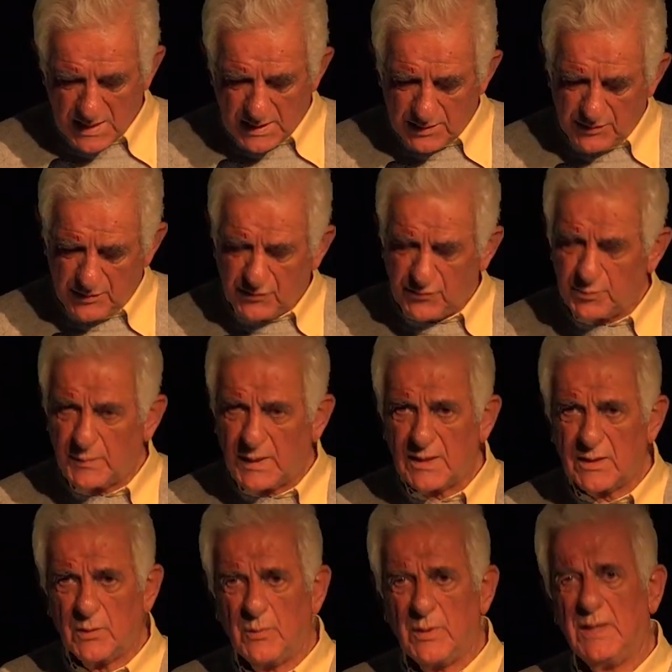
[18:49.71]
This, by
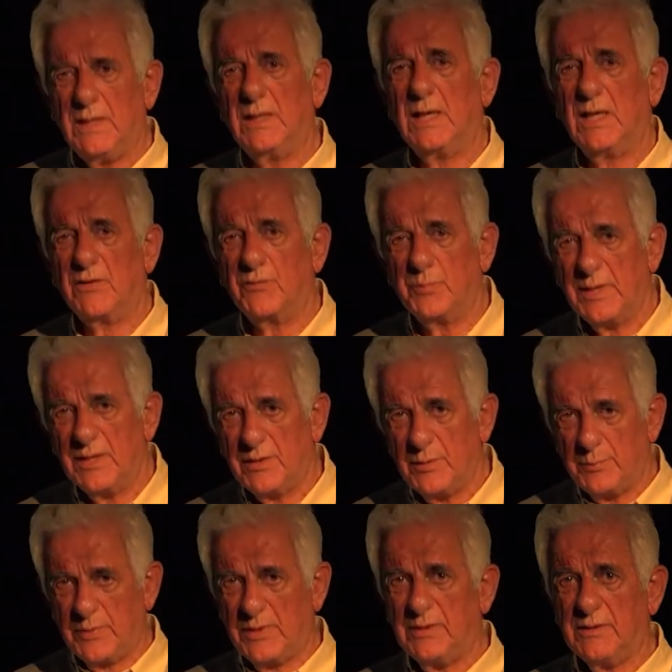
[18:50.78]
the way, has been
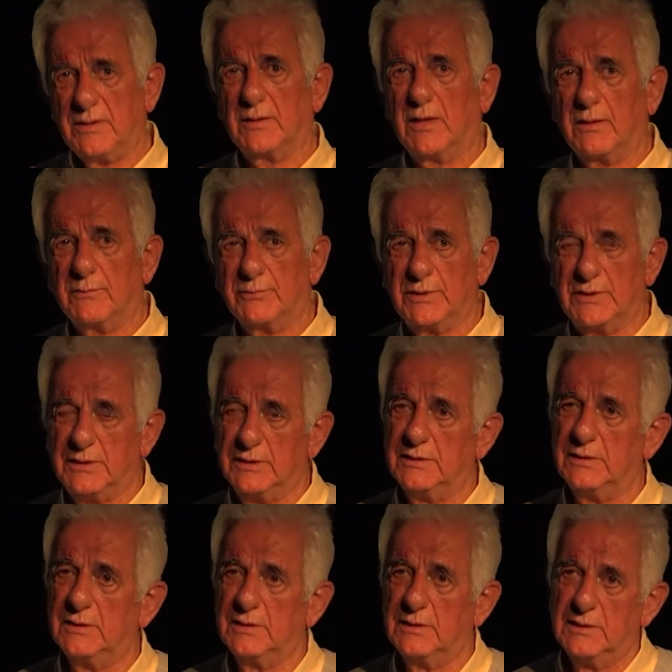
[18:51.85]
reprinted
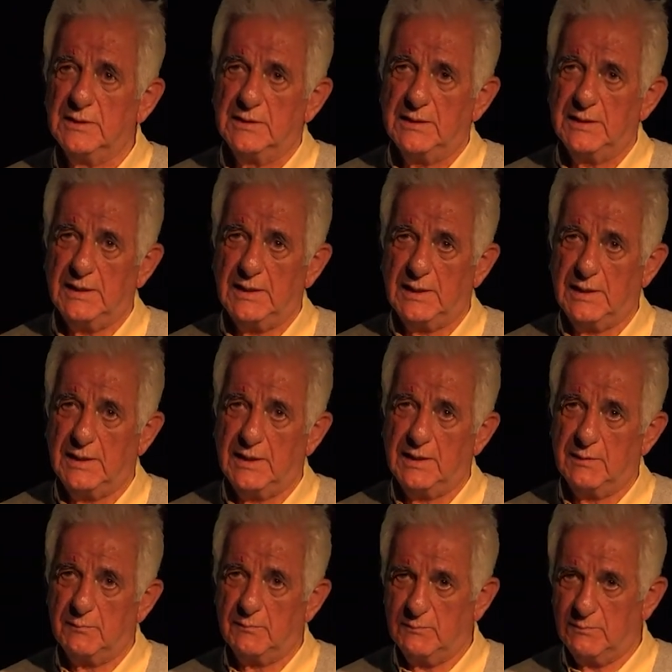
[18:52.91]
often
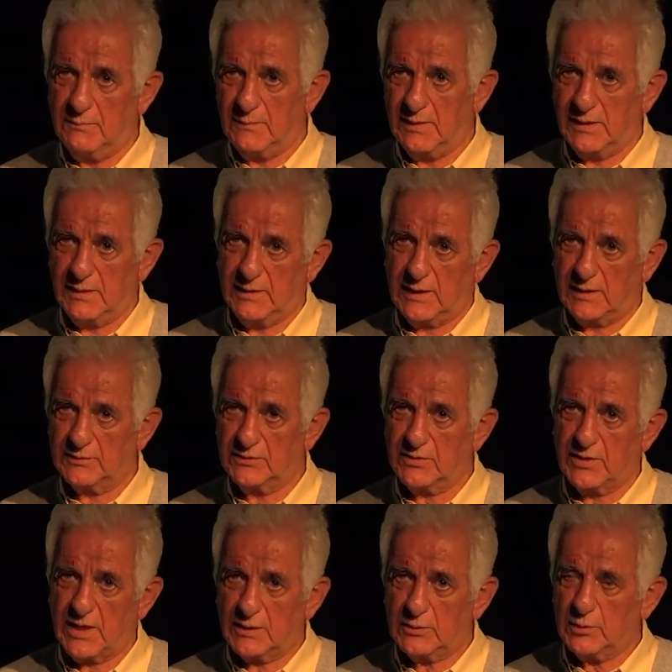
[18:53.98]
under
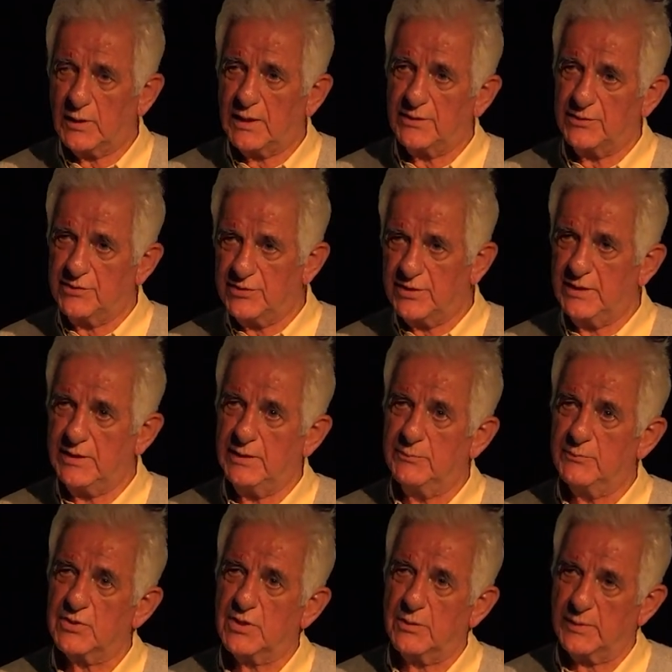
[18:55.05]
the Erdogan regime,
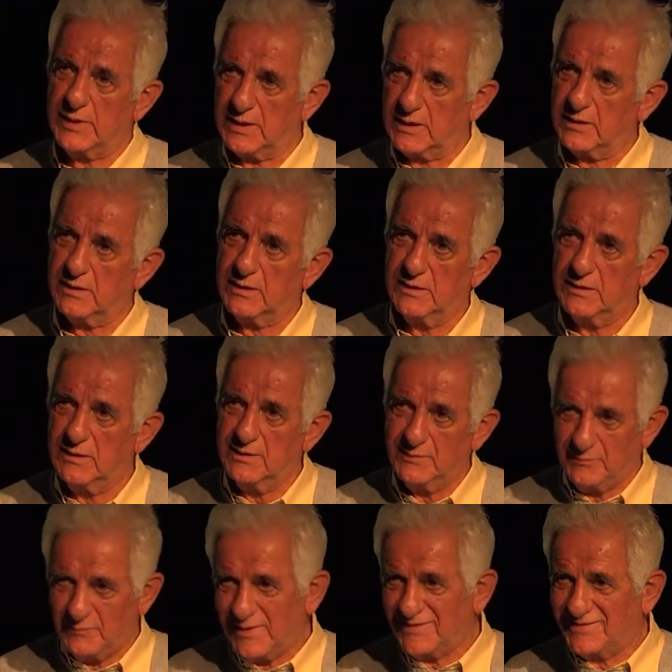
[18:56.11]
showing
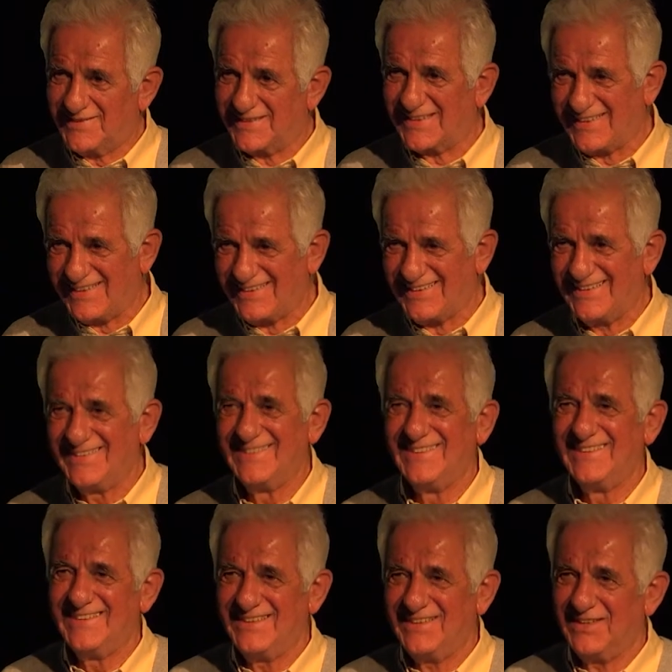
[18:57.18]
basically,
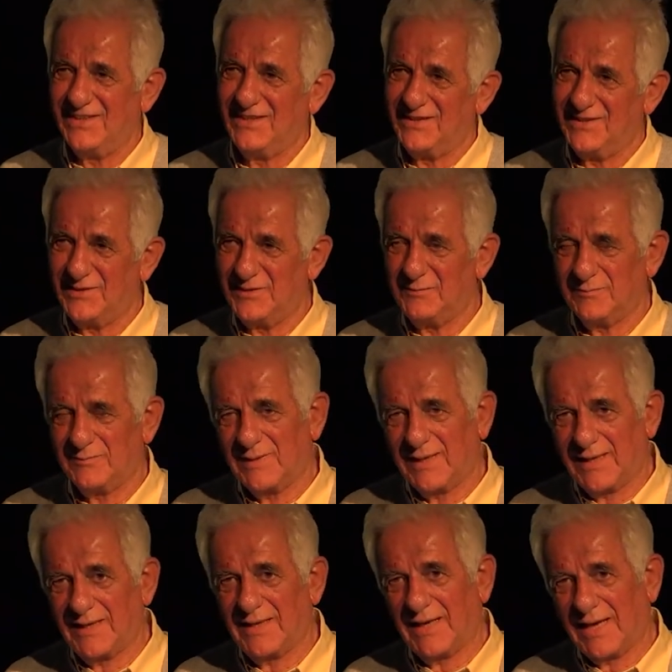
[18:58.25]

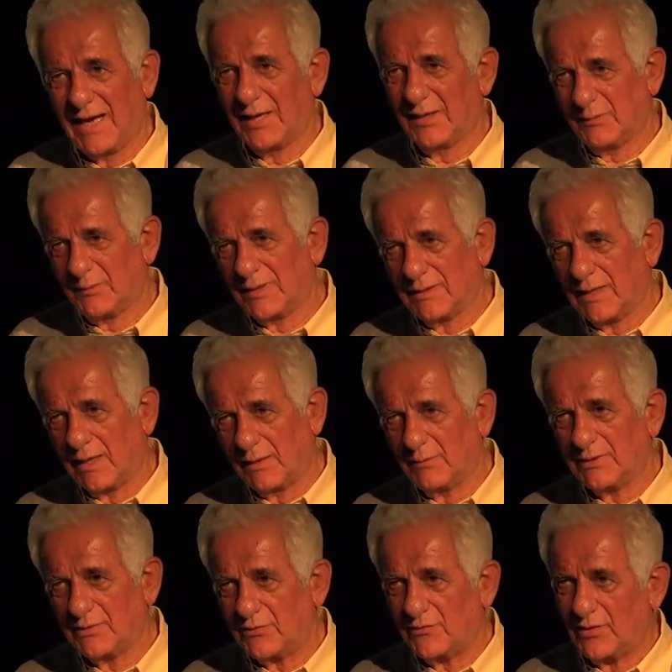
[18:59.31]
I
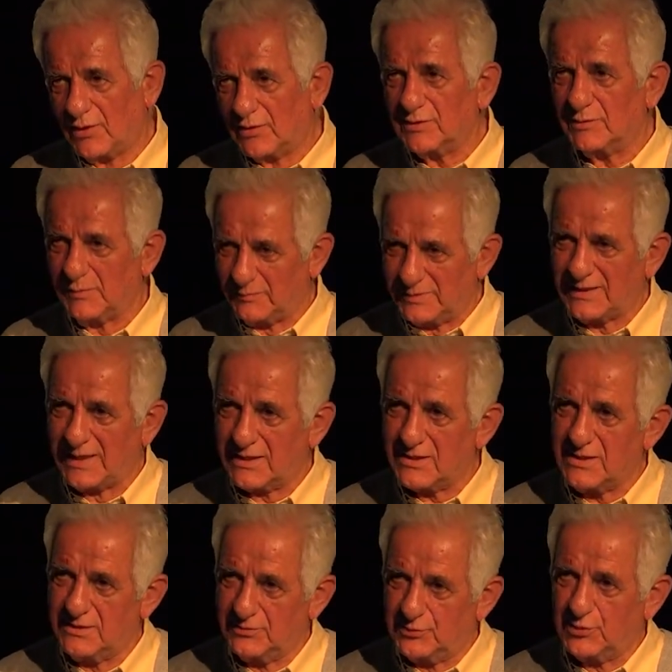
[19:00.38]
want to say Ottoman, but
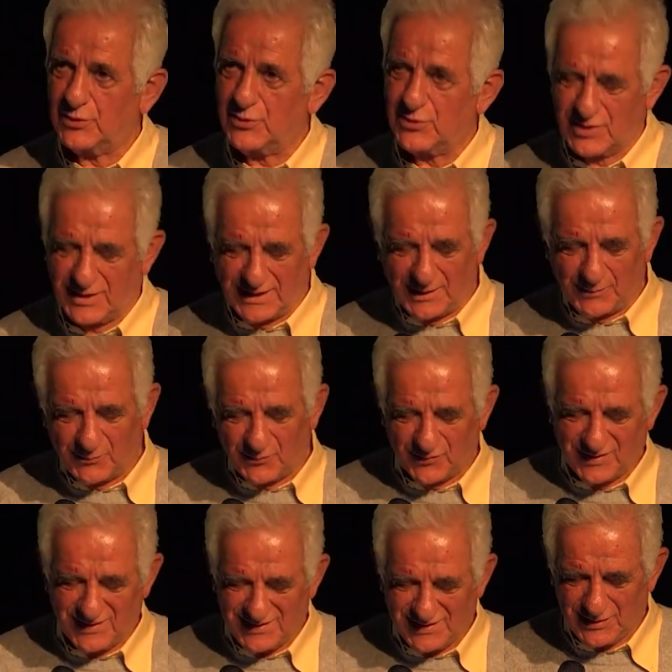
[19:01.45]
actually Turkish
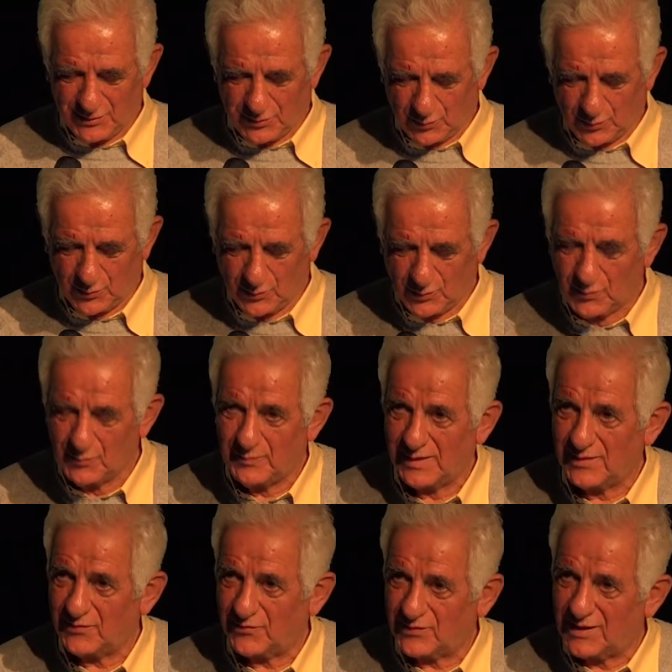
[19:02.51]
claims to
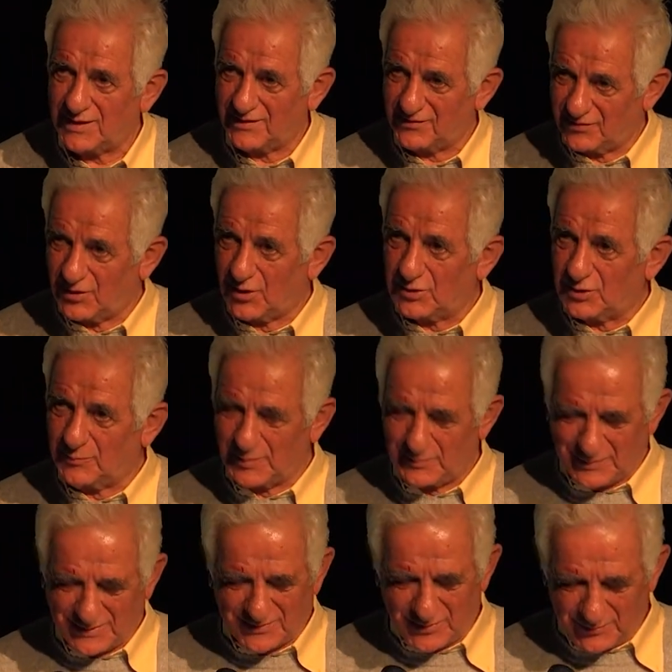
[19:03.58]
Palestine as an Ottoman
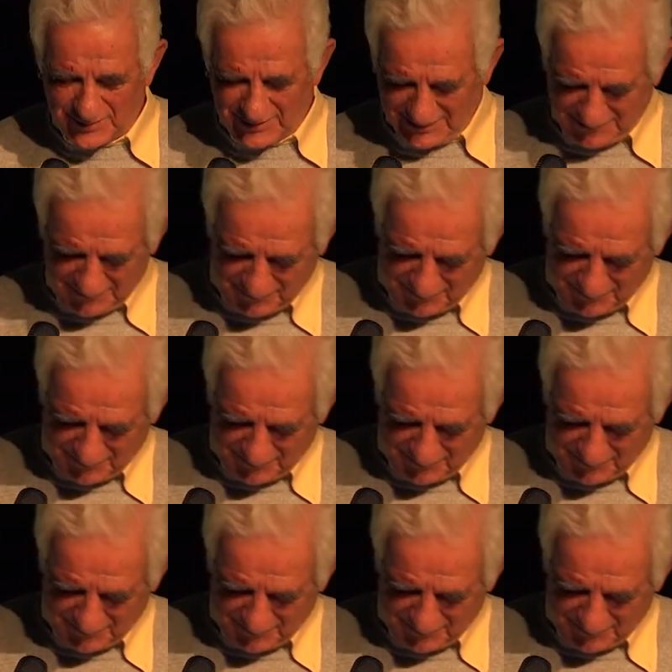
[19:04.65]
patrimony.